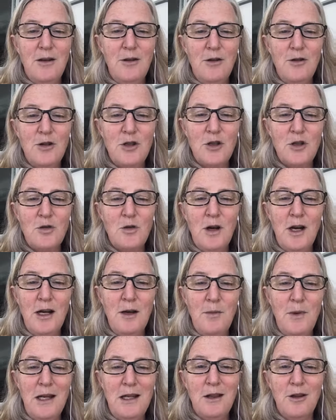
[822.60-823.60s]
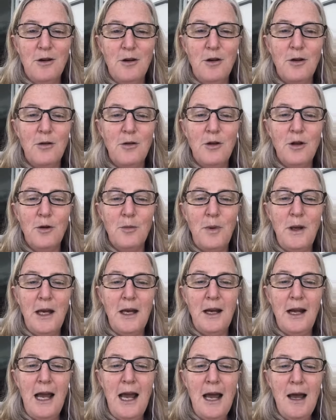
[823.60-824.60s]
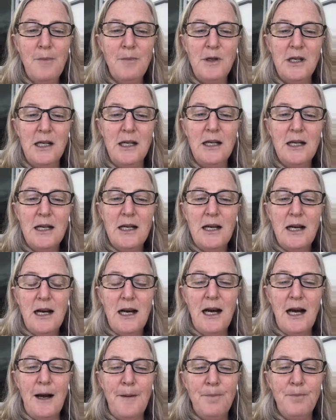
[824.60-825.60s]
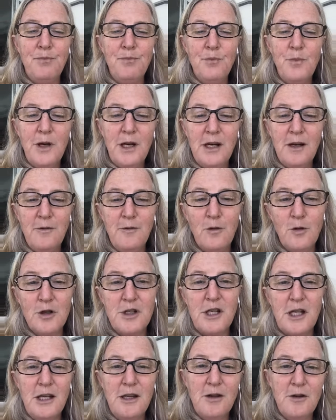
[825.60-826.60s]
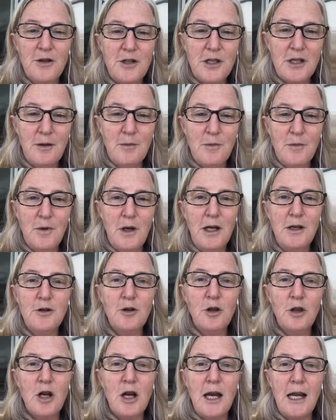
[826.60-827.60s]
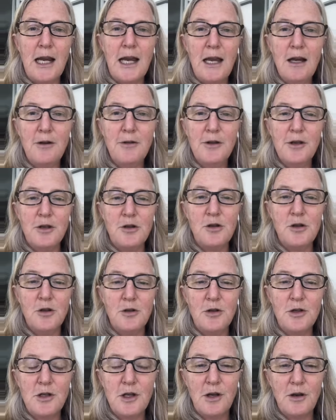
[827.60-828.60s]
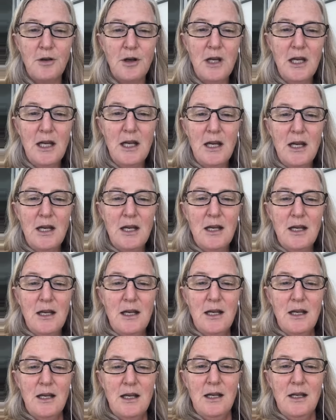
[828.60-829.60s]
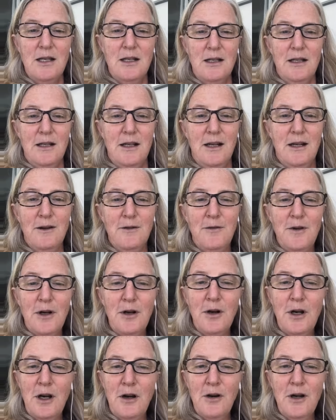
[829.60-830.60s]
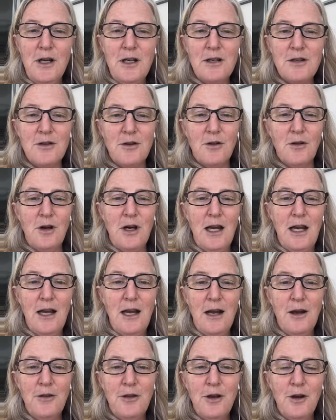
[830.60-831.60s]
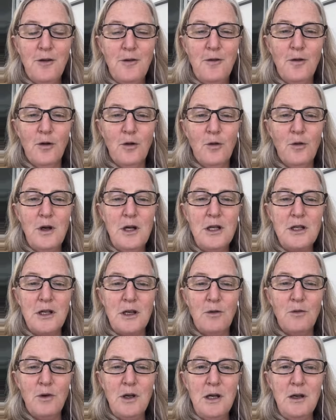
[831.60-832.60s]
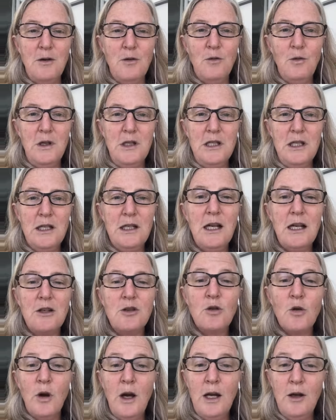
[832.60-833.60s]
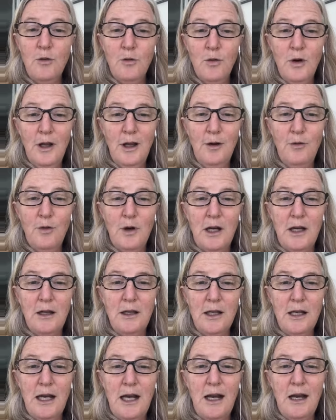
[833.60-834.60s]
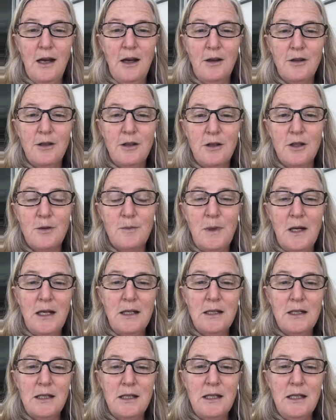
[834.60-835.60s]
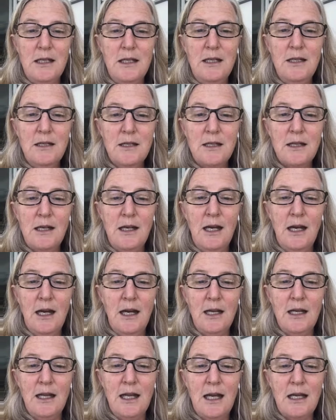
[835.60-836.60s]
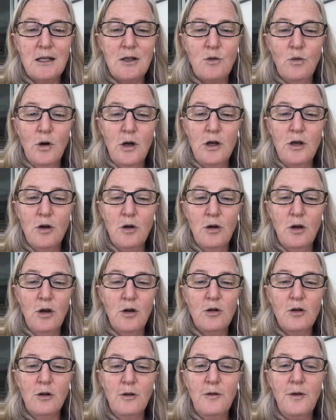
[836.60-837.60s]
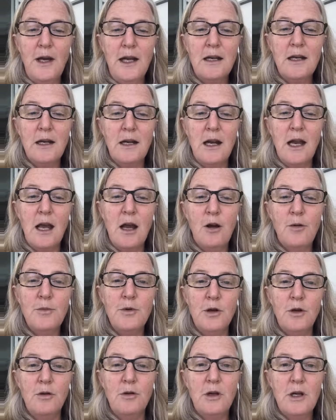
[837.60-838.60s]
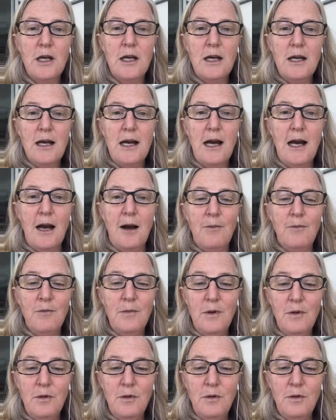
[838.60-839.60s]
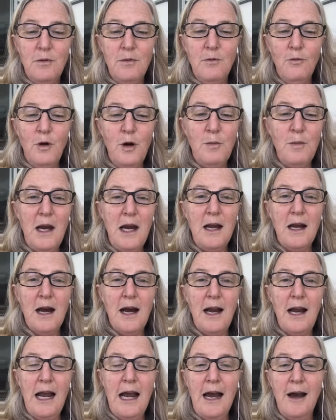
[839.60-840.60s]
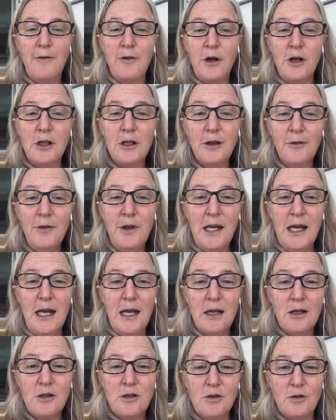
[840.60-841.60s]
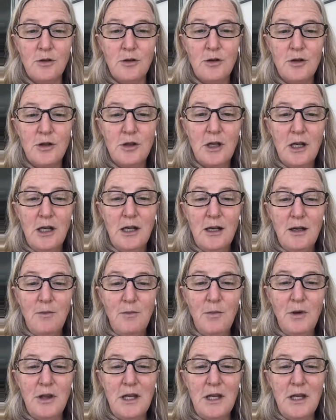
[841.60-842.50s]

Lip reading: just trying to make their pet happy, but unfortunately there's some underlying health issues. So veterinarians are out there for a reason. We did get trained really well in how to spot disease, and that's where your local vet can help you. We may not have all of the answers, but